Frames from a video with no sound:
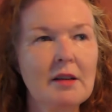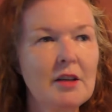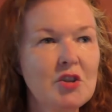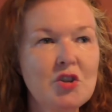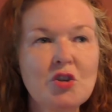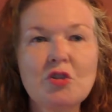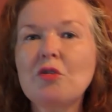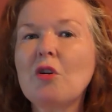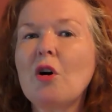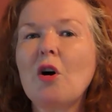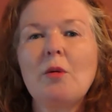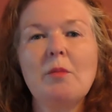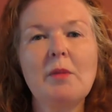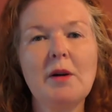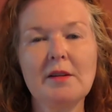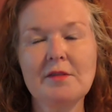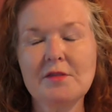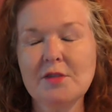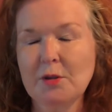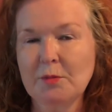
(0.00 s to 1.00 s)

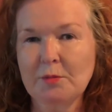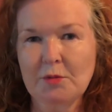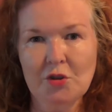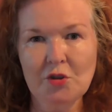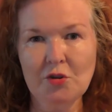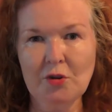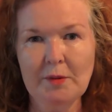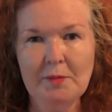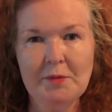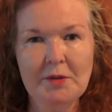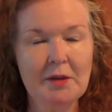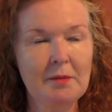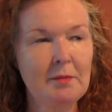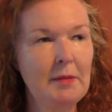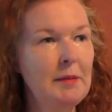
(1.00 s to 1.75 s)
trauma of some description,